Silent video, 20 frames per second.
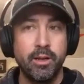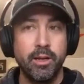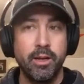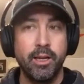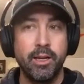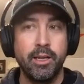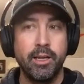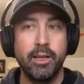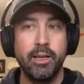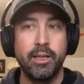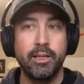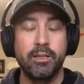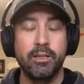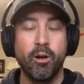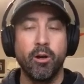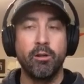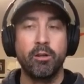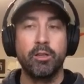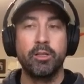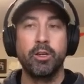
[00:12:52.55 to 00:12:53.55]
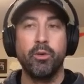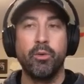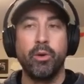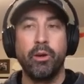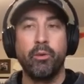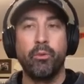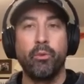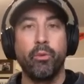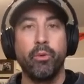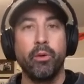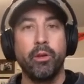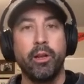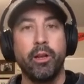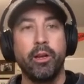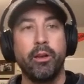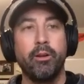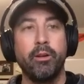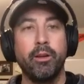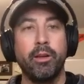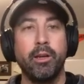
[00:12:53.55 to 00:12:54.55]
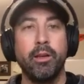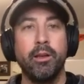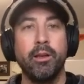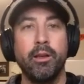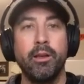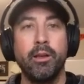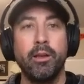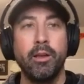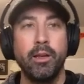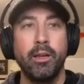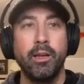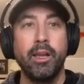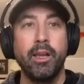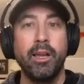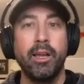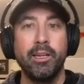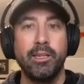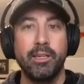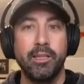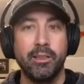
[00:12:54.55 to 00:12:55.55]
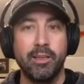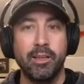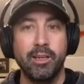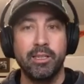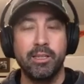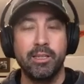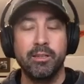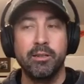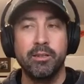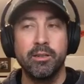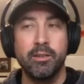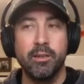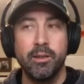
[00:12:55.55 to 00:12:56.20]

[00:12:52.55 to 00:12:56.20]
is also a really good key to this